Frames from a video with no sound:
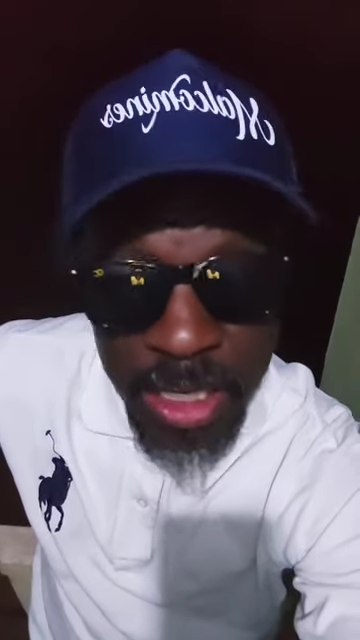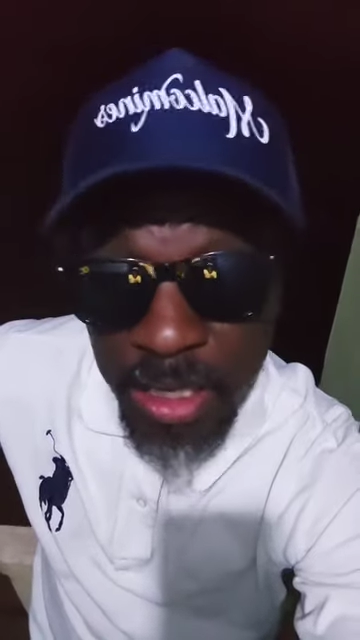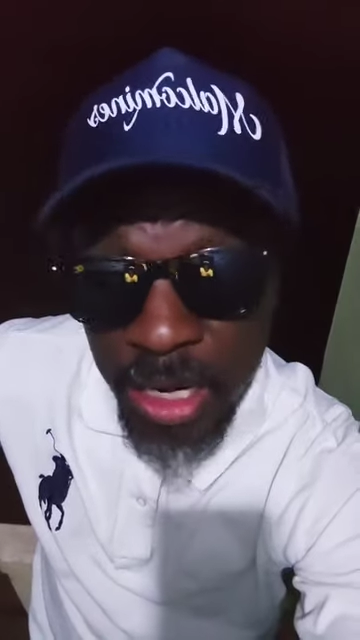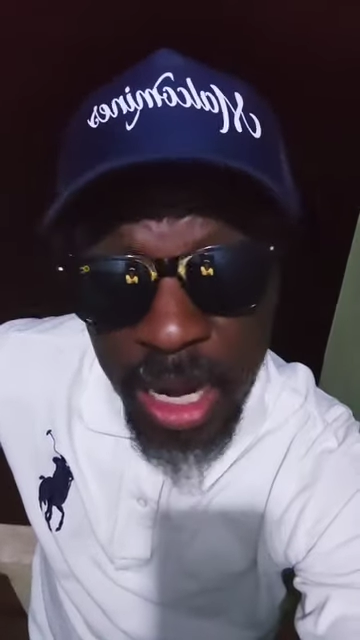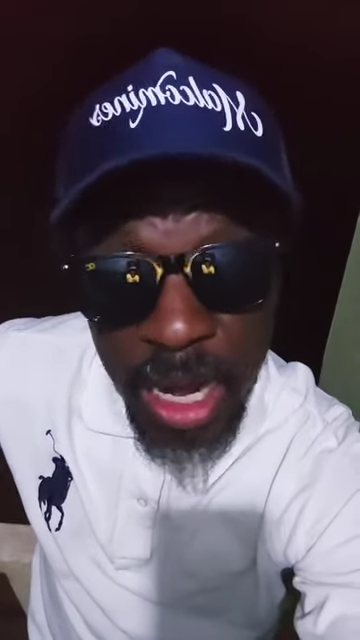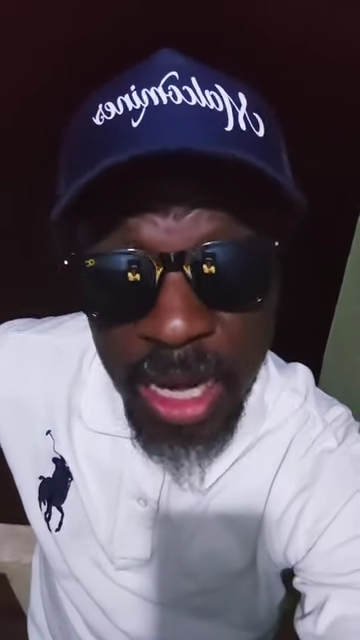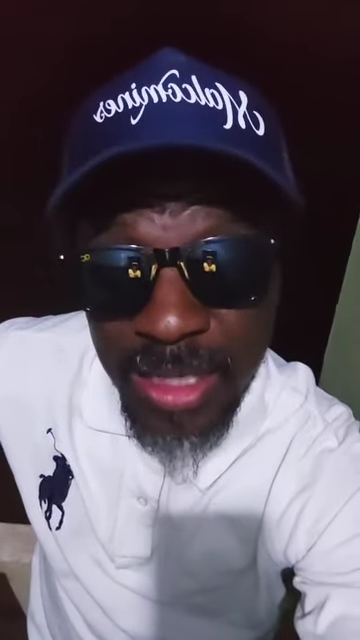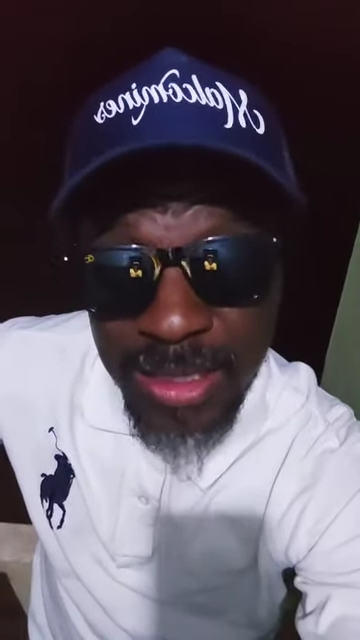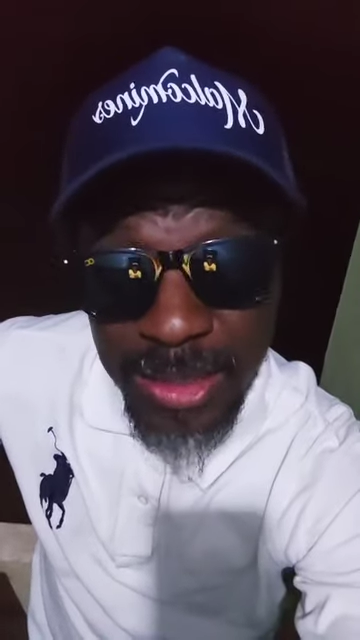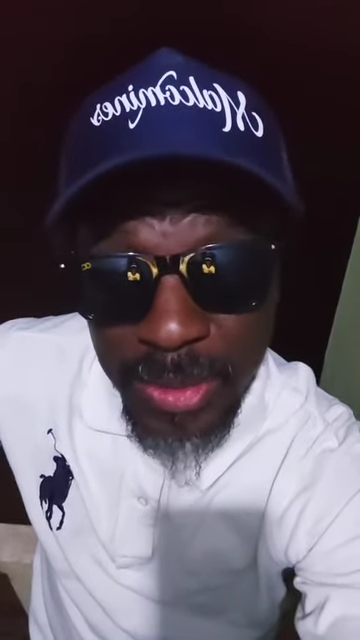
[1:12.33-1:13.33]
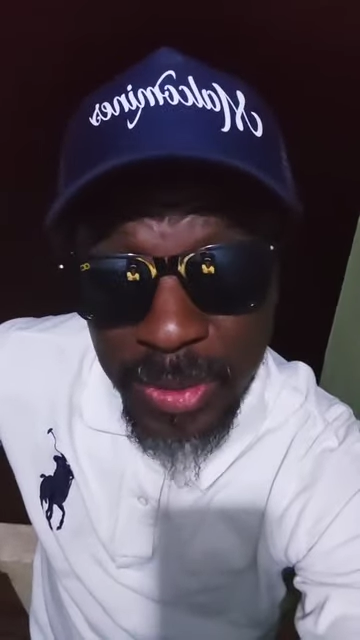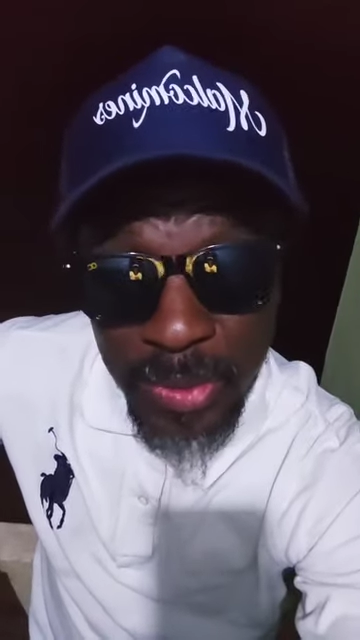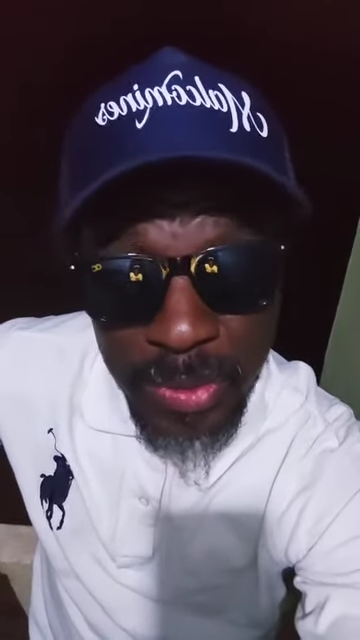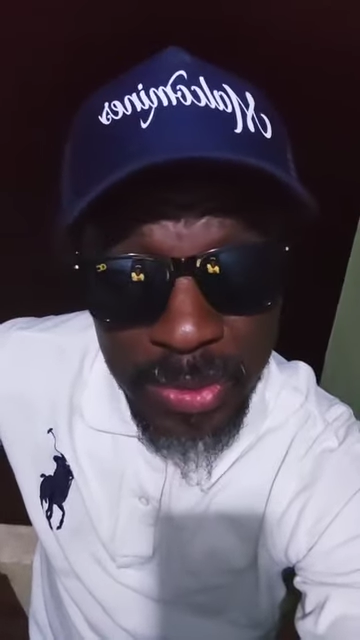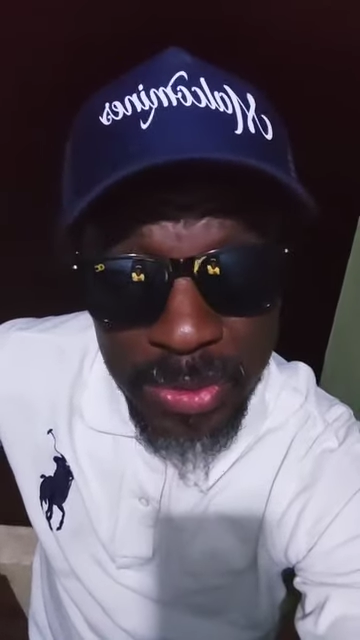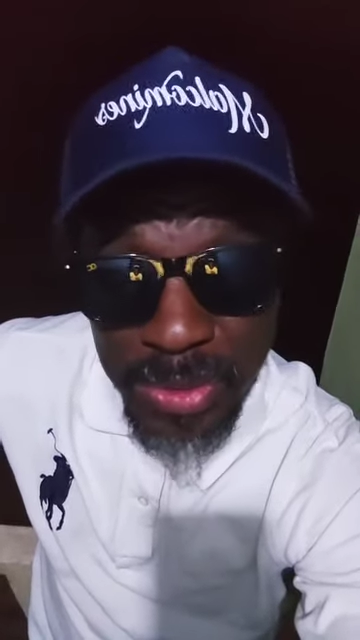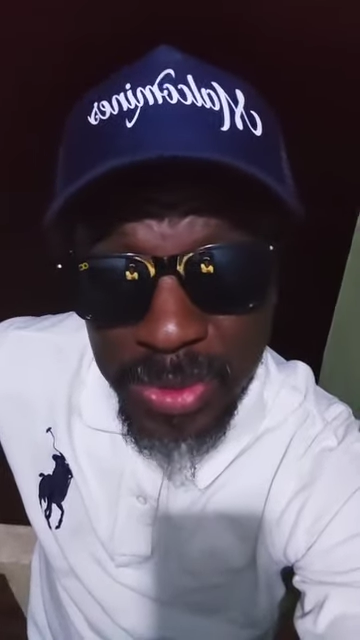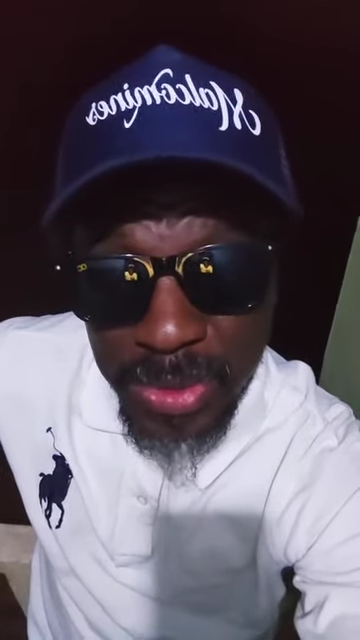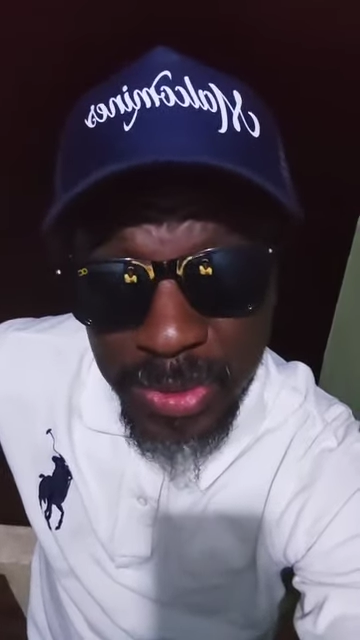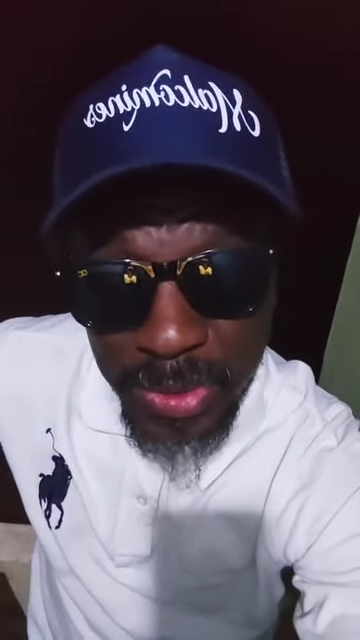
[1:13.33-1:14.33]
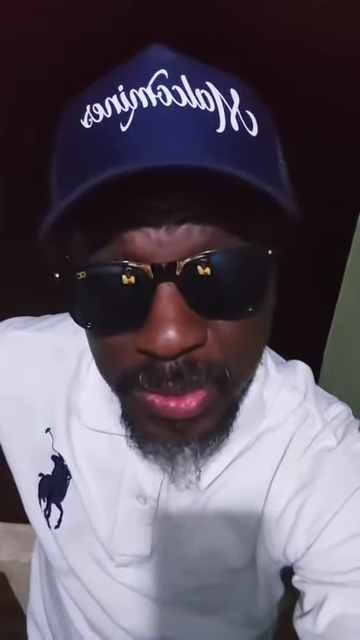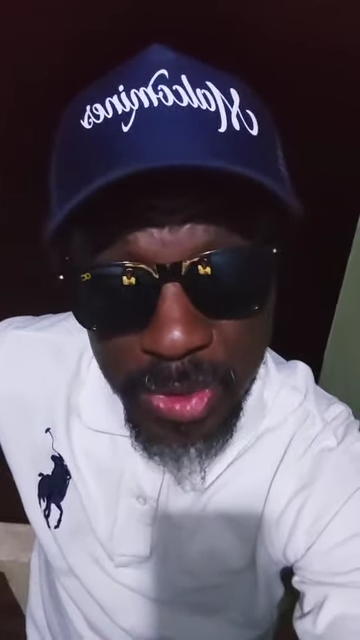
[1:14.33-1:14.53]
and, to